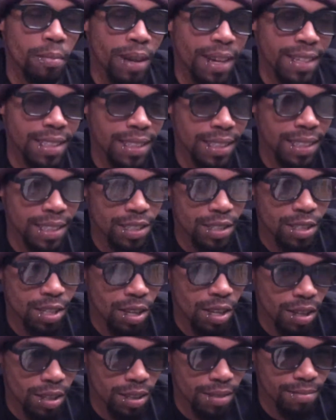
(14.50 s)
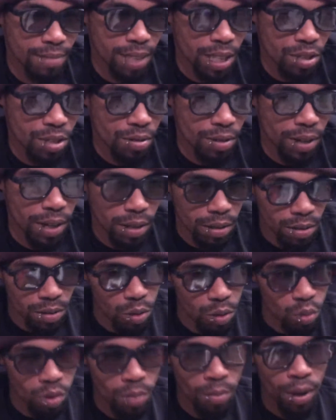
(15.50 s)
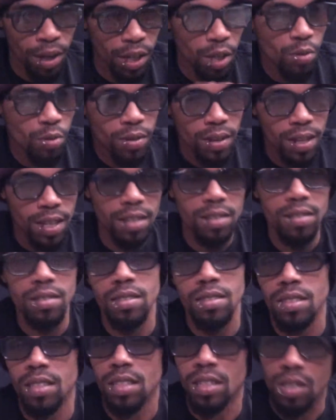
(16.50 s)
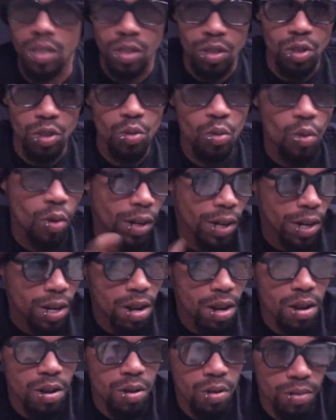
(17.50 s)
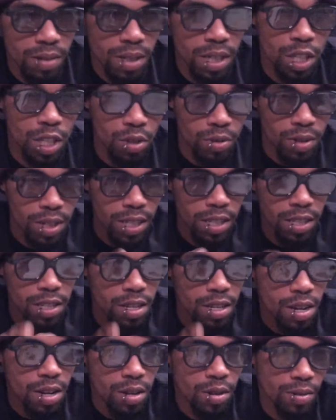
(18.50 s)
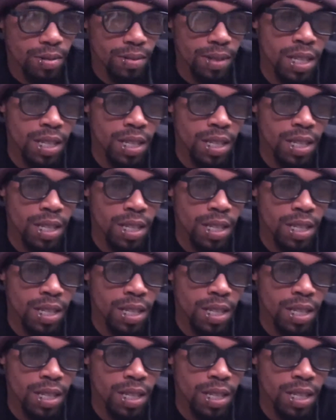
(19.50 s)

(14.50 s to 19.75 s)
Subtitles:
back to Let's Talk. That's right. We bring you things you want to know, you need to know.